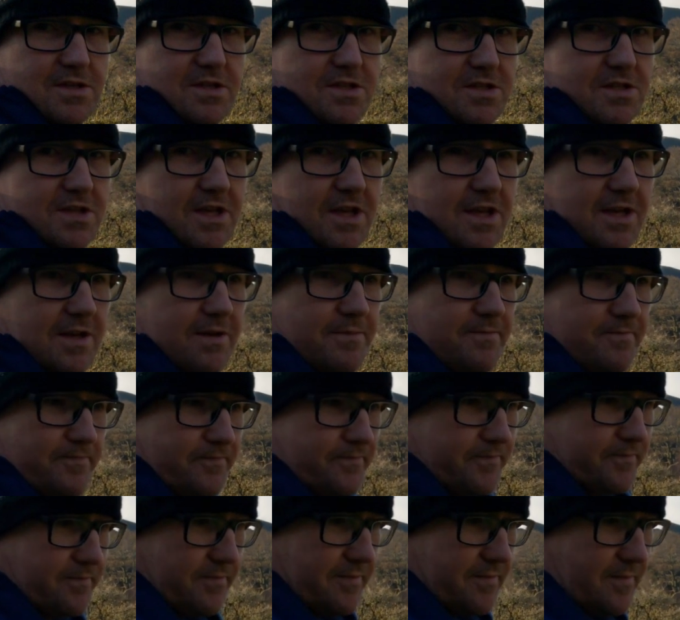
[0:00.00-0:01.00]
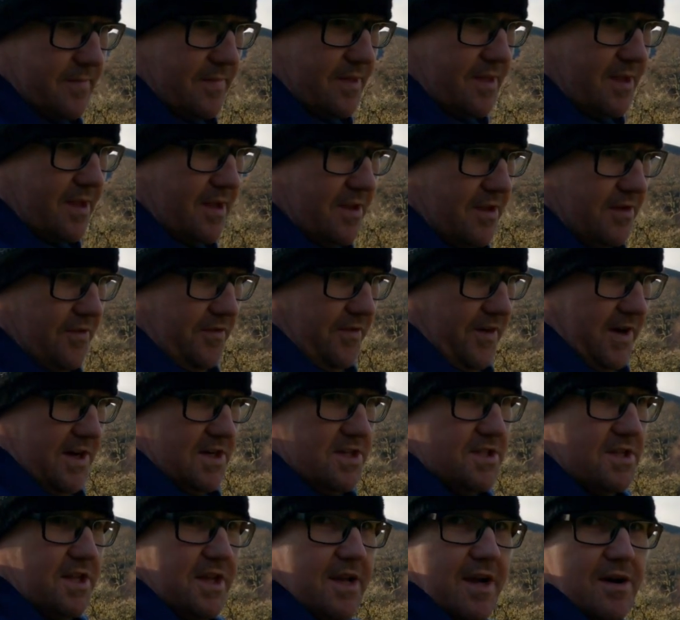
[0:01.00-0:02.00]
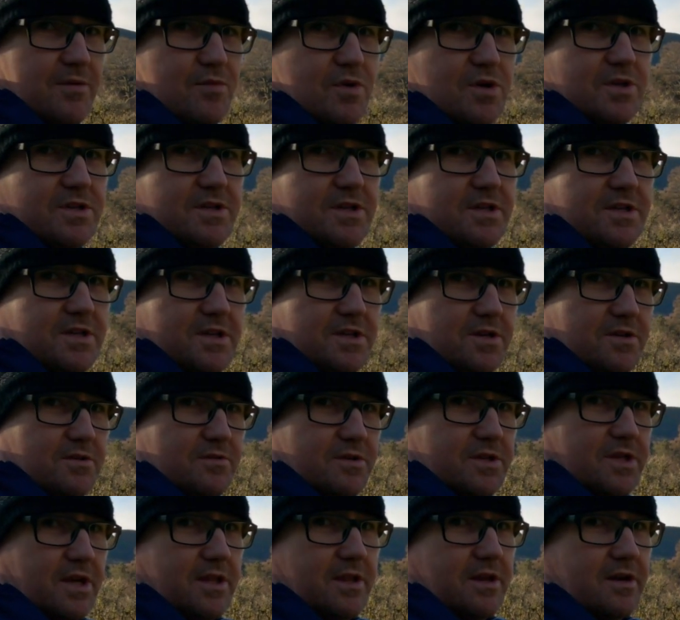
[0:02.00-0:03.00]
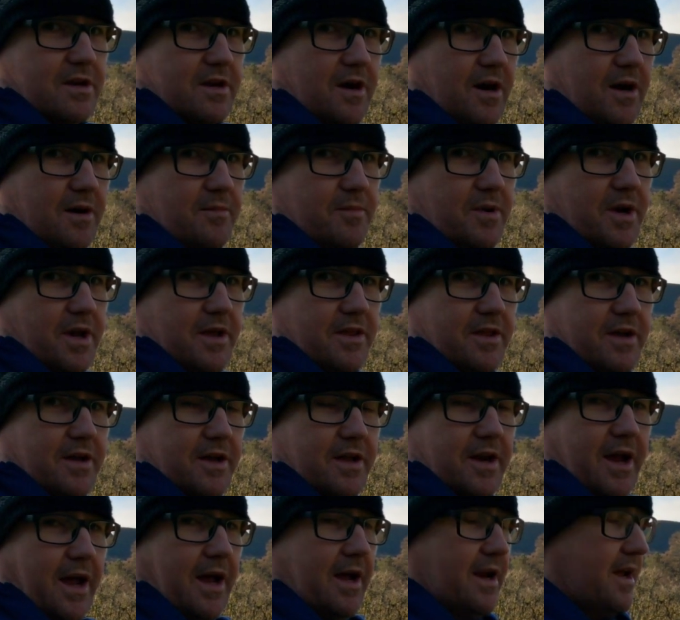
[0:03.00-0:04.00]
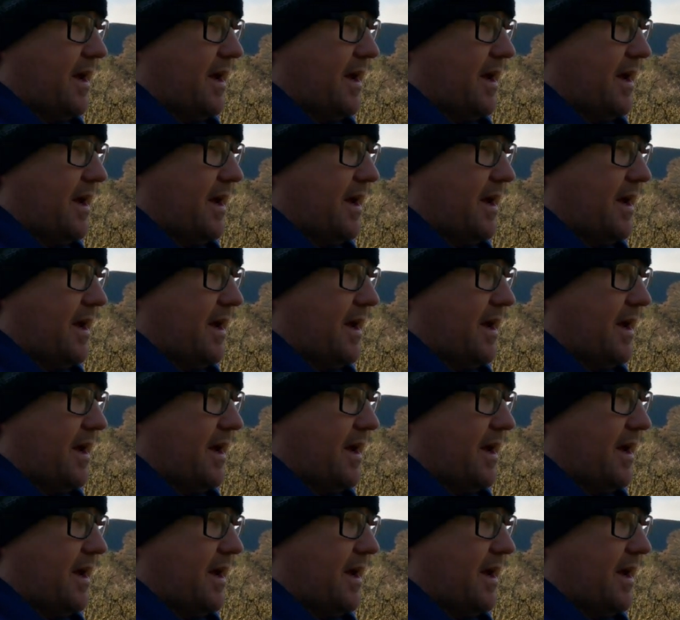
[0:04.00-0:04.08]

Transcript: scene, the first thing I wanted to do was get the camera at the correct